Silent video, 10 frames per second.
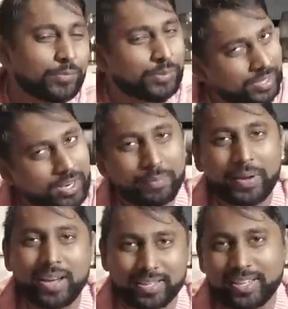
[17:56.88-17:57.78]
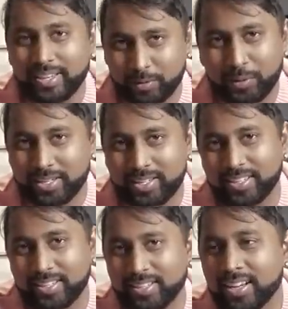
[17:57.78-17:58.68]
Stop asking
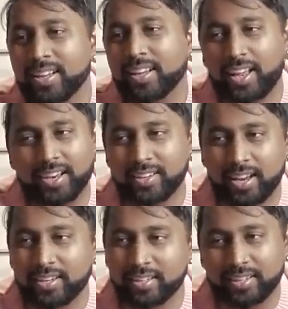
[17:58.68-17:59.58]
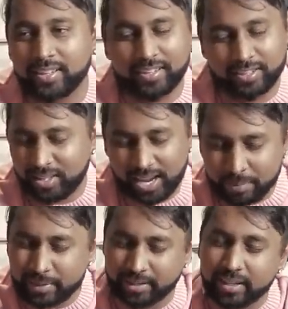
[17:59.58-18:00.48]
questions and
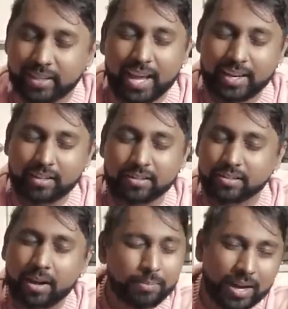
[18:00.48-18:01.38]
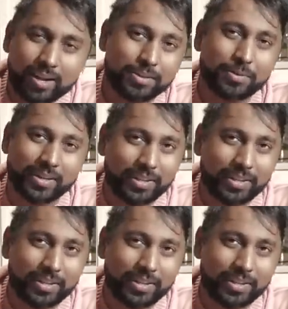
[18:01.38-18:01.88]
damn it, Nathaniel, stop answering